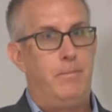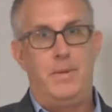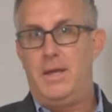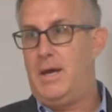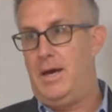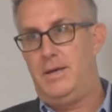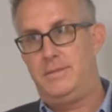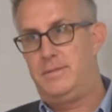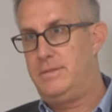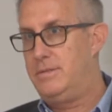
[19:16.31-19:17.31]

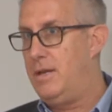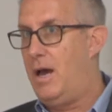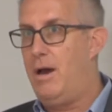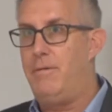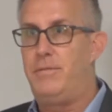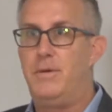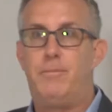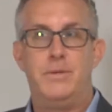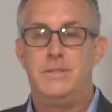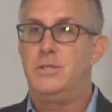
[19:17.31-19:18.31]
because of the
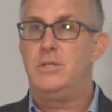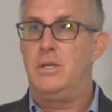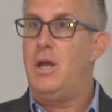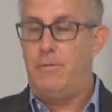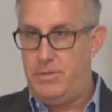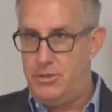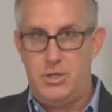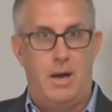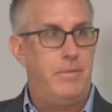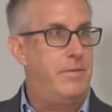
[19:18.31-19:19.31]
position of the
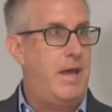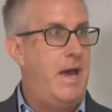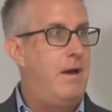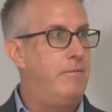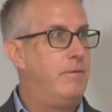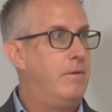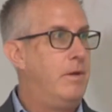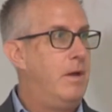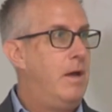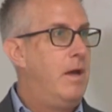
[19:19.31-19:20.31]
job that they have.
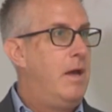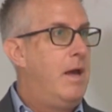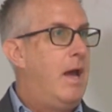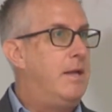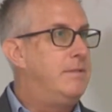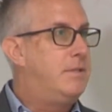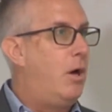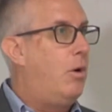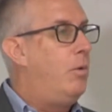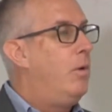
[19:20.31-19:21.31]
And
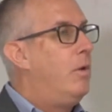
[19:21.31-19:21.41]
so